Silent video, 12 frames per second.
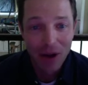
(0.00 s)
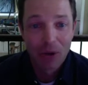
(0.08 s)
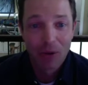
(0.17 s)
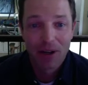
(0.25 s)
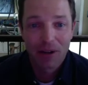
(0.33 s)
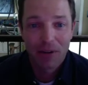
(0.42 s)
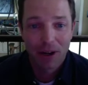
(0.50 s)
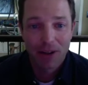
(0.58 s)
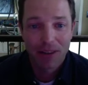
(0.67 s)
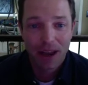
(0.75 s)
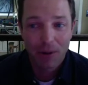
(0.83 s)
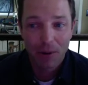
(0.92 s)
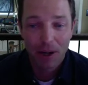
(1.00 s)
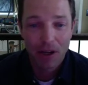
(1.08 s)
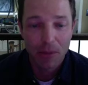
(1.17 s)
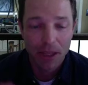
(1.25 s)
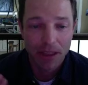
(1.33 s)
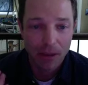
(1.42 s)
we didn't want to do that. We wanted
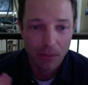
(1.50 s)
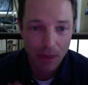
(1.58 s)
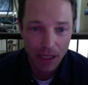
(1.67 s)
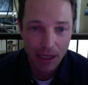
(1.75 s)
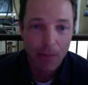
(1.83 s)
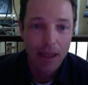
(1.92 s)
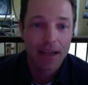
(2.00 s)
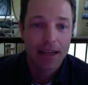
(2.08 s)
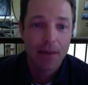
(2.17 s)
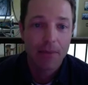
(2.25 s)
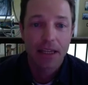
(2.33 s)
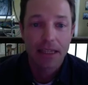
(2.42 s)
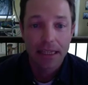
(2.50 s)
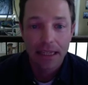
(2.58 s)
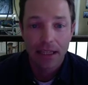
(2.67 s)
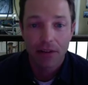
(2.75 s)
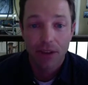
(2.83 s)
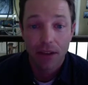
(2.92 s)
to meet the immediate pandemic
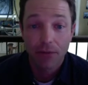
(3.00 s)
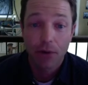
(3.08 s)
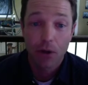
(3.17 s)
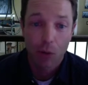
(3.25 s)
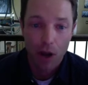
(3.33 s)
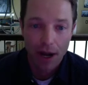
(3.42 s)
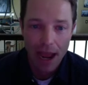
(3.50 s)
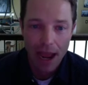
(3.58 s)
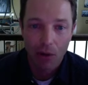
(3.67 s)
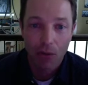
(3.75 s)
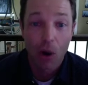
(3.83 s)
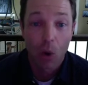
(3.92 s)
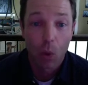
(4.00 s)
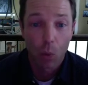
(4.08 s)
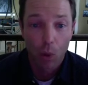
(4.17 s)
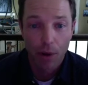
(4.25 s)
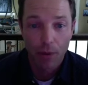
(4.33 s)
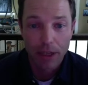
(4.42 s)
need of, if we run out,
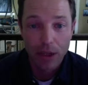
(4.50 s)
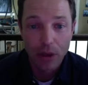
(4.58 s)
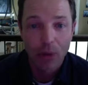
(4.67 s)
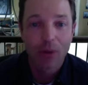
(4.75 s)
what do we do?